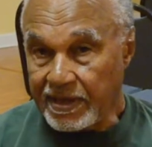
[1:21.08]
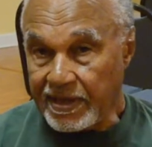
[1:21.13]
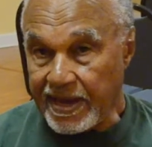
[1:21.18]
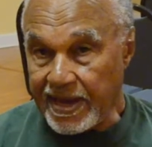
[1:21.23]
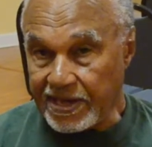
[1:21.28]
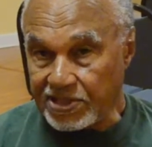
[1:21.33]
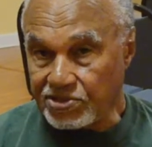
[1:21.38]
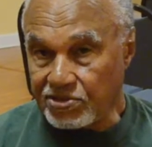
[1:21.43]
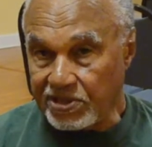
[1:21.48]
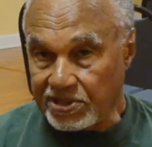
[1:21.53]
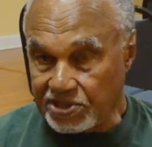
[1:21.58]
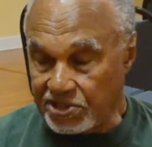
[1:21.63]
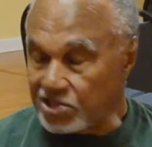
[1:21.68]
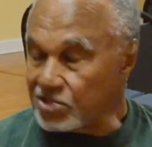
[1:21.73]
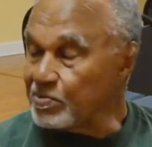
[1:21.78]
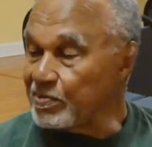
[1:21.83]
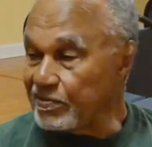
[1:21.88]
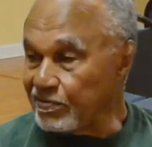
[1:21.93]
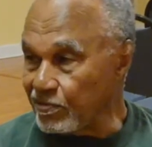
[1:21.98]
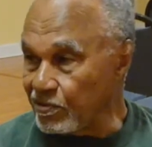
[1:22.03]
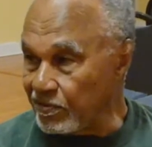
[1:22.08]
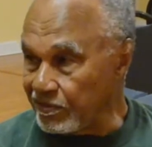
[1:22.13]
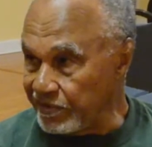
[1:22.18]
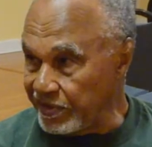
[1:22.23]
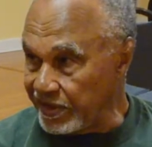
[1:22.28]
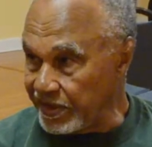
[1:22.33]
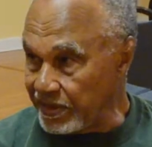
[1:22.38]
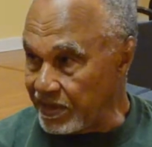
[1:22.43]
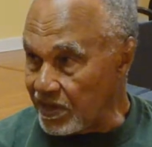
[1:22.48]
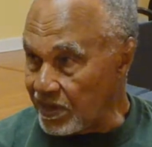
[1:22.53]
actually just before
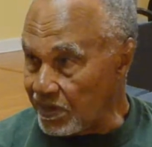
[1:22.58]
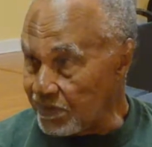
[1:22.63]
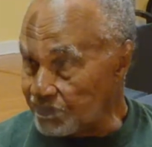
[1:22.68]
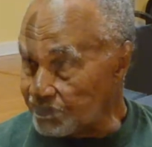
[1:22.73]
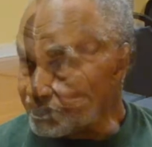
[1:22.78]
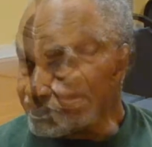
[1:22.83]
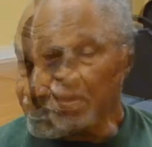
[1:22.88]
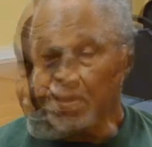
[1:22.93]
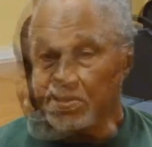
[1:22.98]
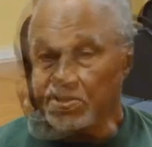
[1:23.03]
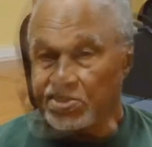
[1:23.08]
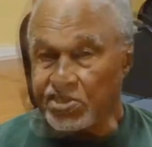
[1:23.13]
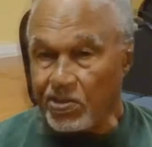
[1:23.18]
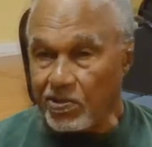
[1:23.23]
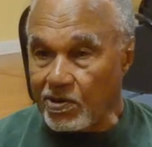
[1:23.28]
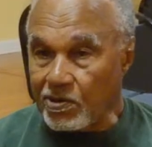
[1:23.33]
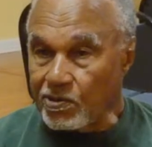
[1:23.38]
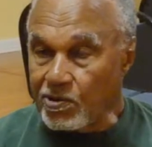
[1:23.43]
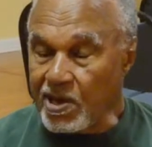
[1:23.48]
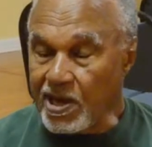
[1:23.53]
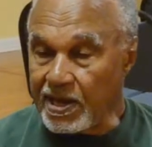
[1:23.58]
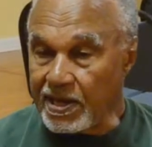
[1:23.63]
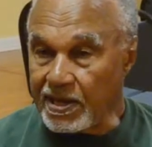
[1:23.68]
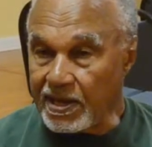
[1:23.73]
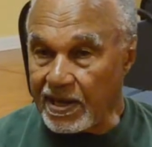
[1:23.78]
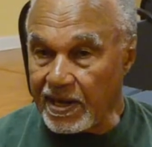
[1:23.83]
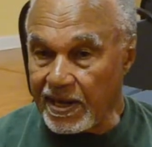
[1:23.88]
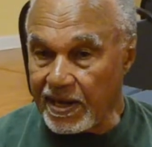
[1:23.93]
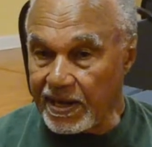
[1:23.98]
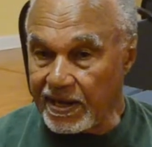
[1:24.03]
Vietnam. So
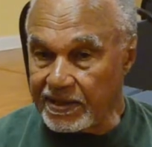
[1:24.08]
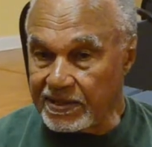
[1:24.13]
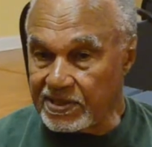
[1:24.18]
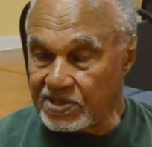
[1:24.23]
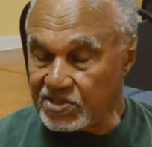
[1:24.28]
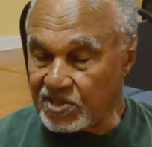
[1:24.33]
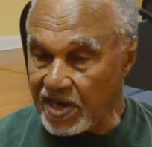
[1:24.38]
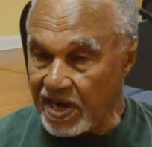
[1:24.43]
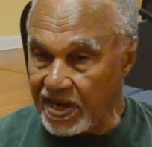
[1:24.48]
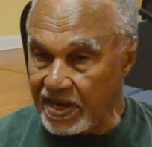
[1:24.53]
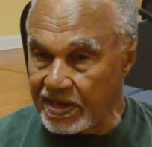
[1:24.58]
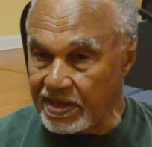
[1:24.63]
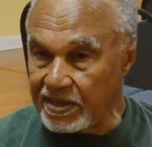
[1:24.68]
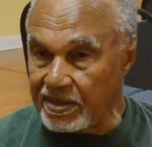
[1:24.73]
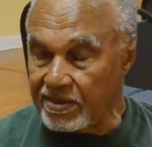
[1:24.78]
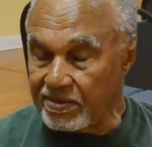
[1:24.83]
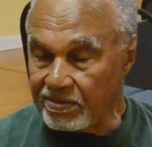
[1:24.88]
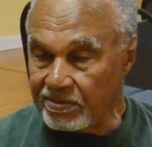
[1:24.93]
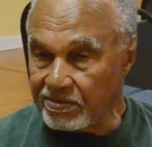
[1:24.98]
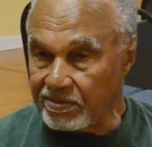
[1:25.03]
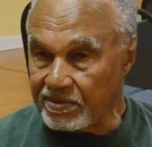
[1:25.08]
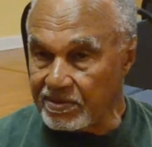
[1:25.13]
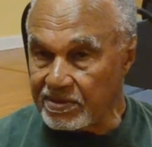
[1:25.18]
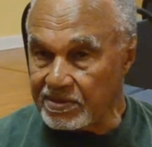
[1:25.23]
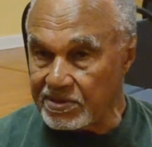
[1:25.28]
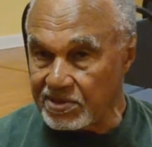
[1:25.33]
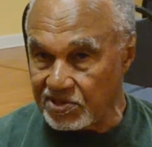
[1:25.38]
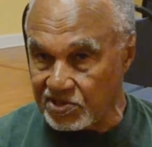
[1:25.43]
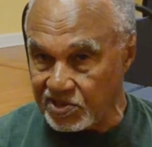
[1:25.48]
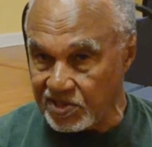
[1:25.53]
I decided
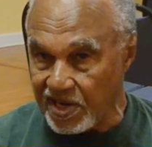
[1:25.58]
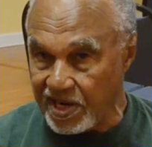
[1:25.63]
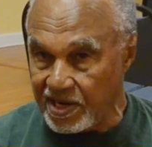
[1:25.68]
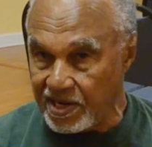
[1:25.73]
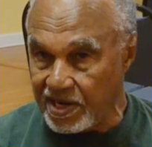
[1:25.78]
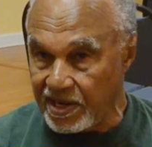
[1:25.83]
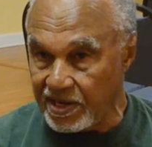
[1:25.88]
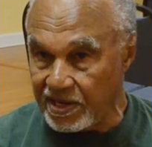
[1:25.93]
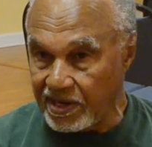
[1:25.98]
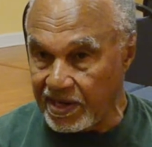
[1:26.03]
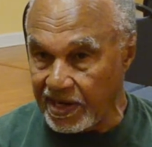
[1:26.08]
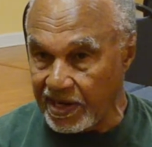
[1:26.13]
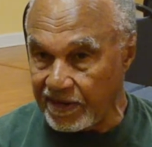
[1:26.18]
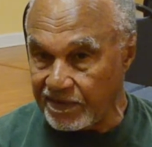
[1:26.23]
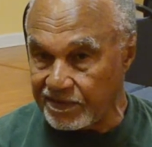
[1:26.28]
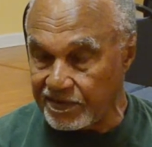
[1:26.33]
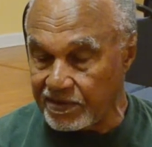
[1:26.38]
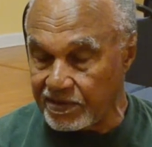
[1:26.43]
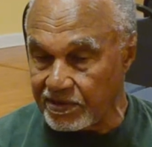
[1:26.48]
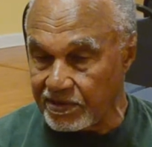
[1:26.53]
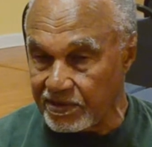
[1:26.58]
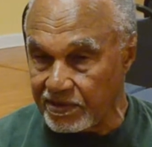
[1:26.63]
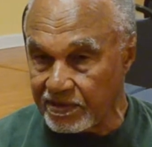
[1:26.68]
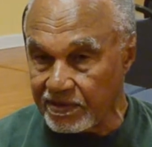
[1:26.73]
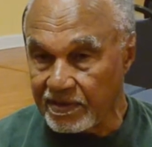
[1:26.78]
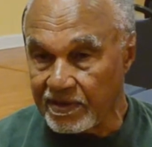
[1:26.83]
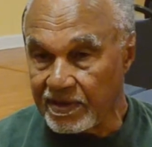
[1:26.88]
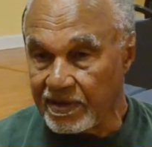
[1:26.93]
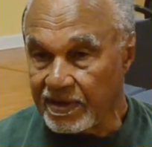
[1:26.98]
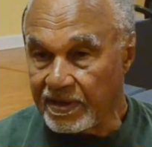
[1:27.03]
to stay in
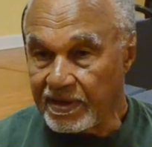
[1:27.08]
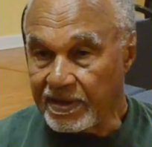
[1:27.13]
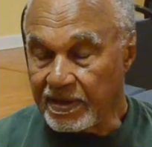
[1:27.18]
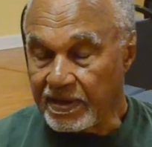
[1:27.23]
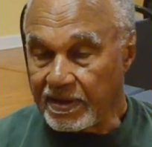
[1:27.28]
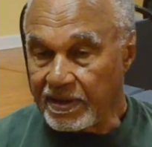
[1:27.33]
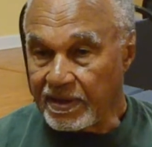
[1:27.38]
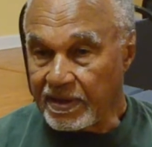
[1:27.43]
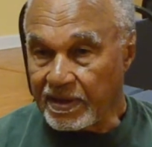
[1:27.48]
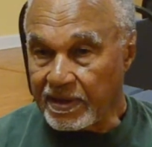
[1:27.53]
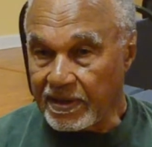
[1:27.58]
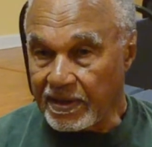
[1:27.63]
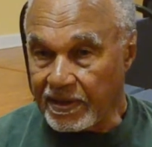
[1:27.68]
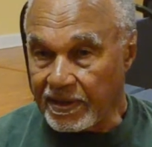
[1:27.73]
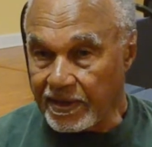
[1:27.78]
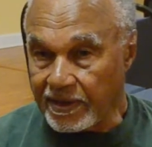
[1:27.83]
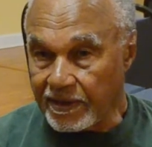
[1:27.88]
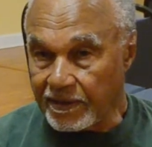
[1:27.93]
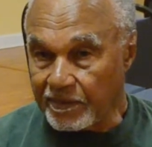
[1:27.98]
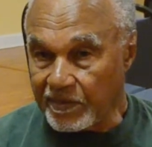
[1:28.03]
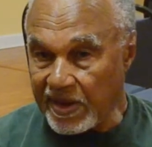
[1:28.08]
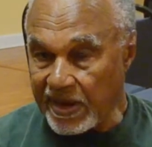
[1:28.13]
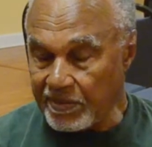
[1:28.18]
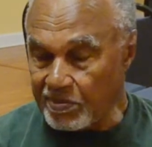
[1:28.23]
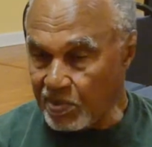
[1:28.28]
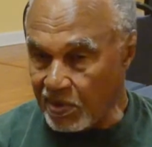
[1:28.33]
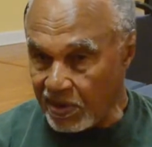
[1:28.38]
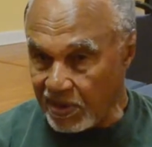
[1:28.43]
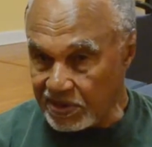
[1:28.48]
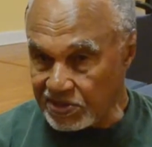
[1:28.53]
after my
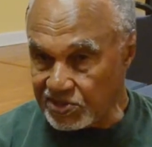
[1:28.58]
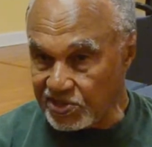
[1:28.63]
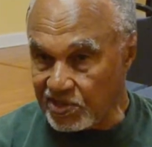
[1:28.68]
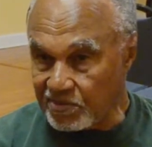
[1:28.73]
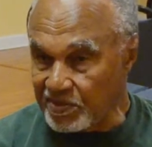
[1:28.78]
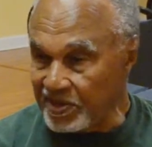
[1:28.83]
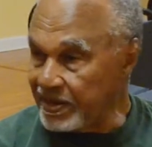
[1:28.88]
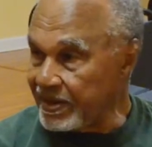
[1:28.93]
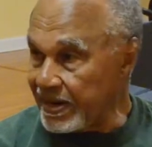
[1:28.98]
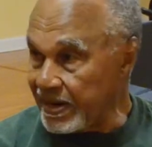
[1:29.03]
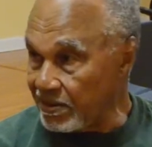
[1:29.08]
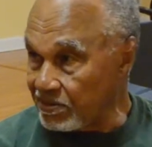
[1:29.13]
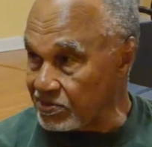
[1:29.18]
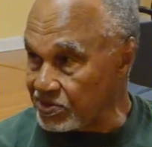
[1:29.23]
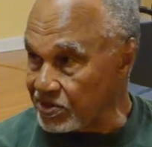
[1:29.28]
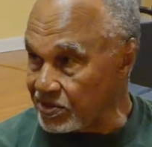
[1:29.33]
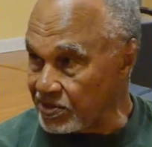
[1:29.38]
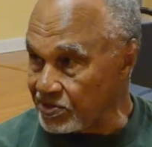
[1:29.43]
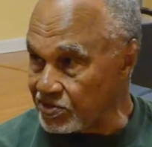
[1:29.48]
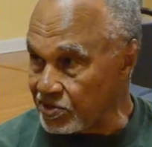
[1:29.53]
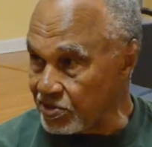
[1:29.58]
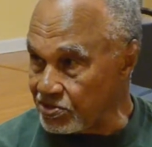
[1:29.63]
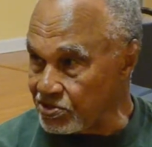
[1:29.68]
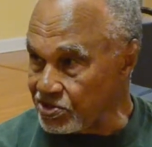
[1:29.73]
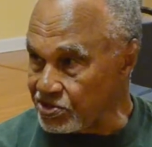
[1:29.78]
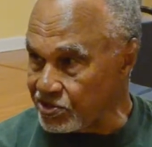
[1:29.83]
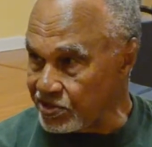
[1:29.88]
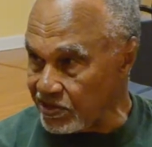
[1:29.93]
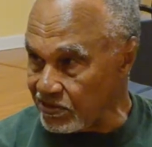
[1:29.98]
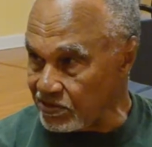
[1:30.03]
boss sent me down to the
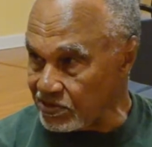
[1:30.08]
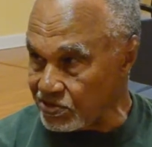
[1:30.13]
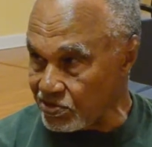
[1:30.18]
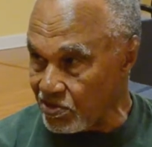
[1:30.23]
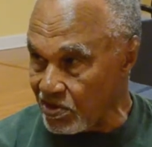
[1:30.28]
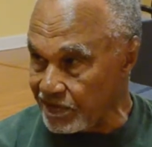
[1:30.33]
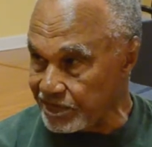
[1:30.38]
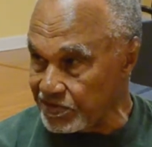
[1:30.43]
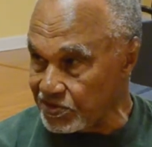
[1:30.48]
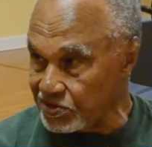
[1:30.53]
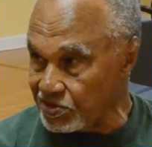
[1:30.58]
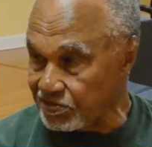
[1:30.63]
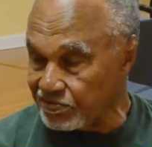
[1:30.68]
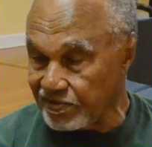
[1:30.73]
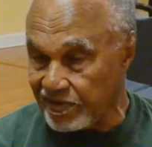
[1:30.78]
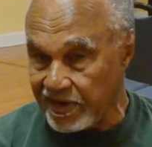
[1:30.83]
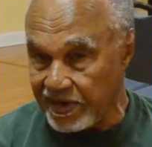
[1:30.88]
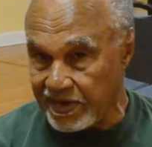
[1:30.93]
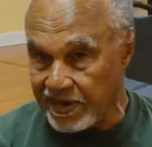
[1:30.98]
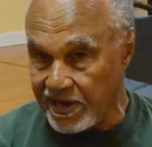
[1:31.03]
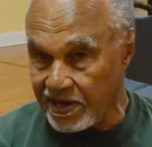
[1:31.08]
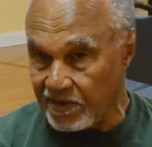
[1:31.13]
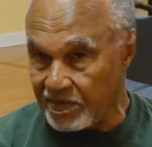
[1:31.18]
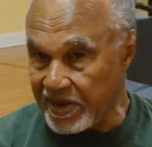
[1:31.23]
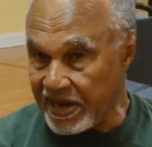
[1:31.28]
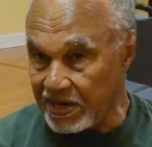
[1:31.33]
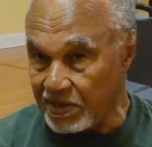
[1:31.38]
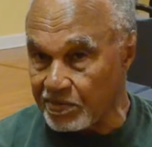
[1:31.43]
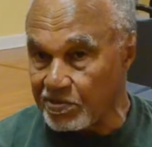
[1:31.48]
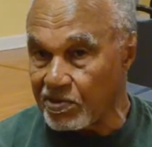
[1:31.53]
Surgeon General's office to find out
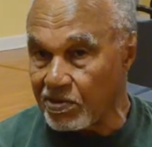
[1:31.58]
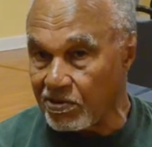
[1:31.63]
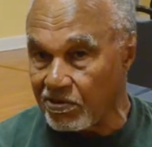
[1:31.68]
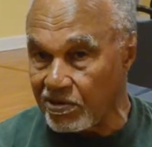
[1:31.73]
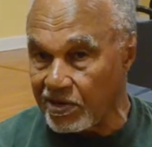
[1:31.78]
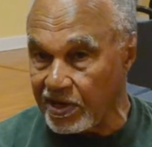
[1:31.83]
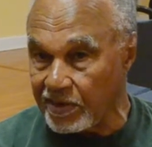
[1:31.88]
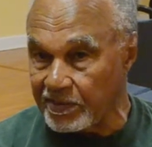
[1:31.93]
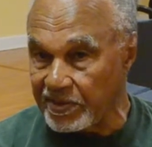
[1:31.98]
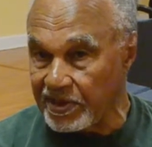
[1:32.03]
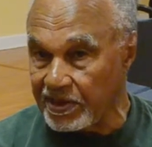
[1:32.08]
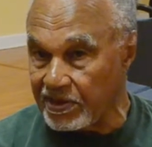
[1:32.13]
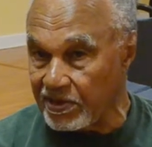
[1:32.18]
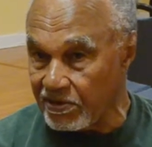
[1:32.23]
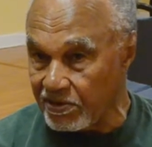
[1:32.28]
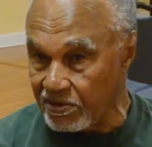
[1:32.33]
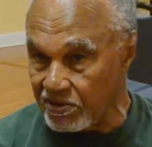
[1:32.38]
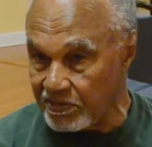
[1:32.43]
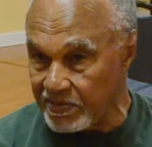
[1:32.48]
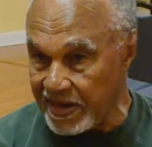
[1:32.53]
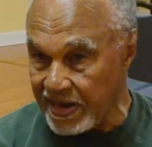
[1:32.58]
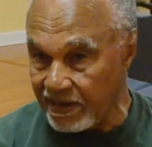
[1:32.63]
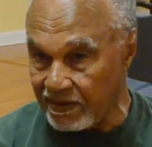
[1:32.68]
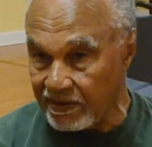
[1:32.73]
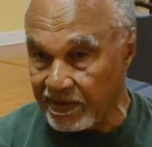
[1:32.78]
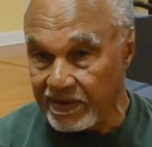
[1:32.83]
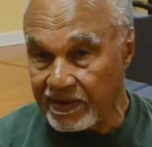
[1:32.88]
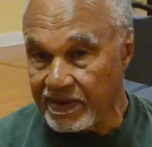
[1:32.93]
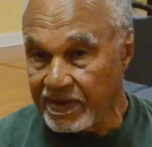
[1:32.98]
about a program he'd heard about